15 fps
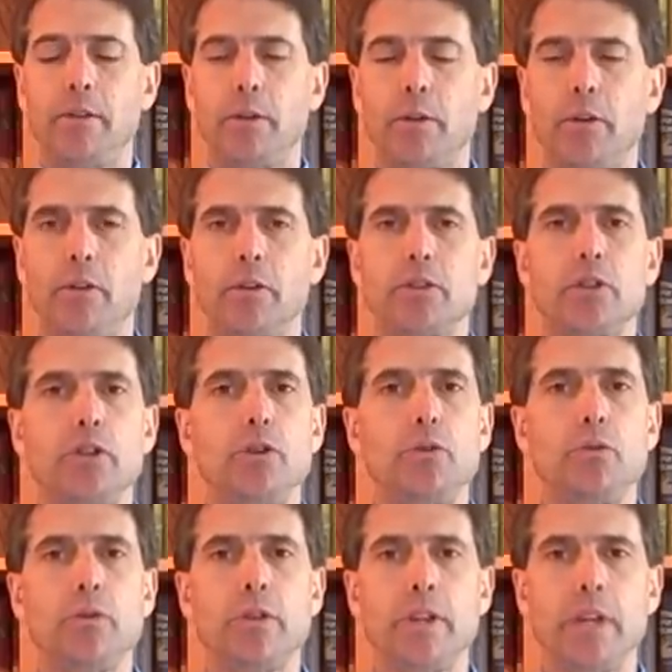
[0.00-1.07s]
there are
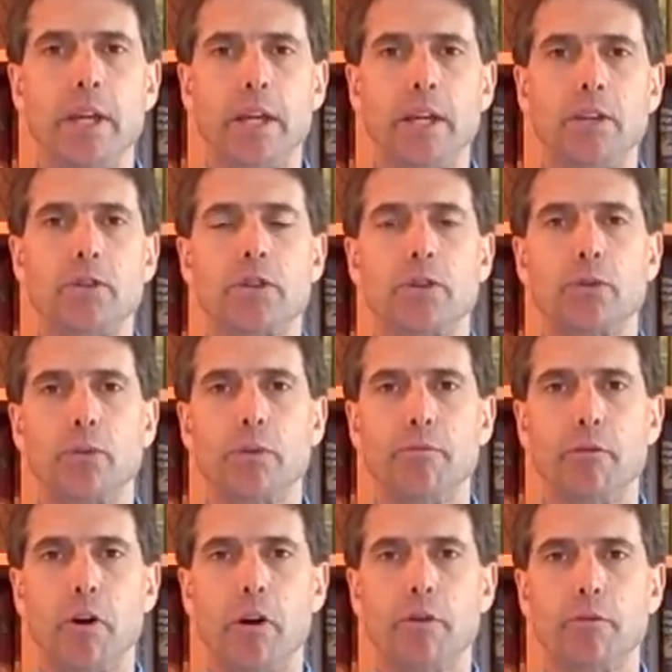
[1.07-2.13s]
two things that are
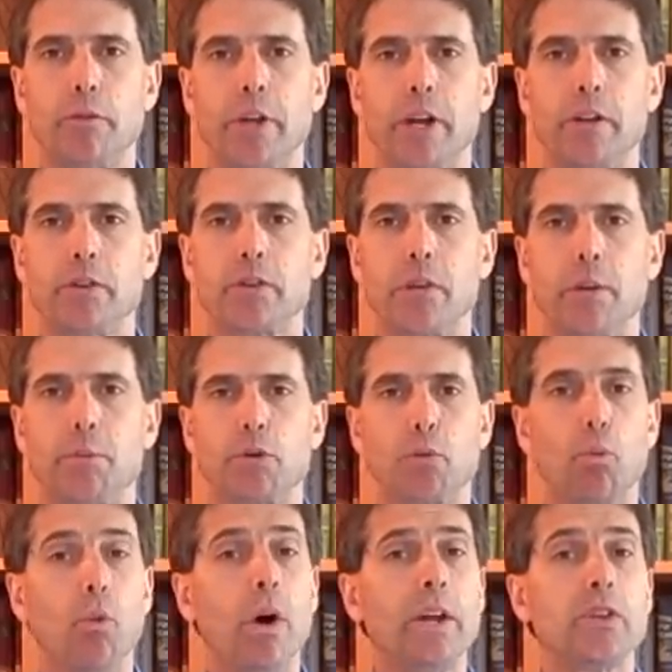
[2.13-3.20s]
involved with Alzheimer's.
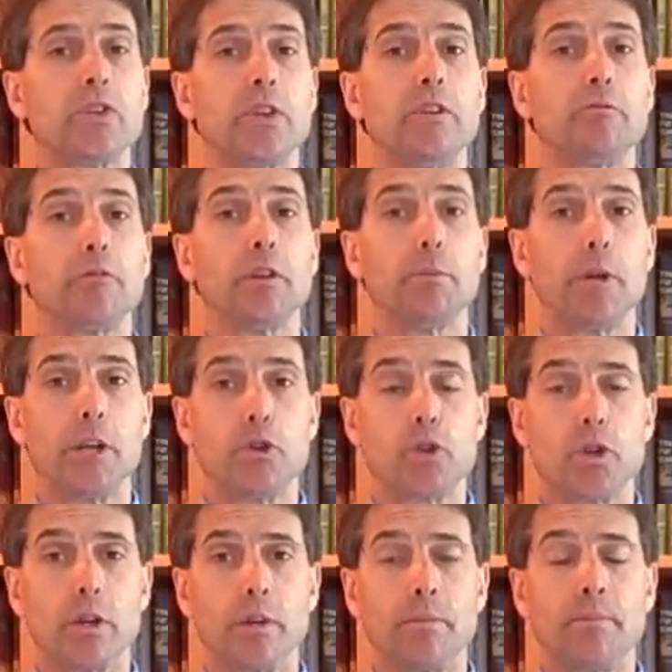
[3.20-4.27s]
One is
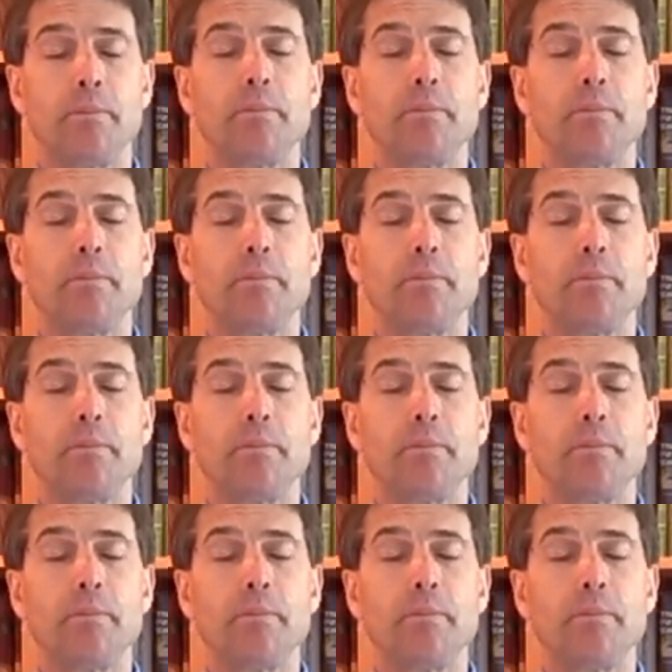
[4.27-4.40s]
inflammation.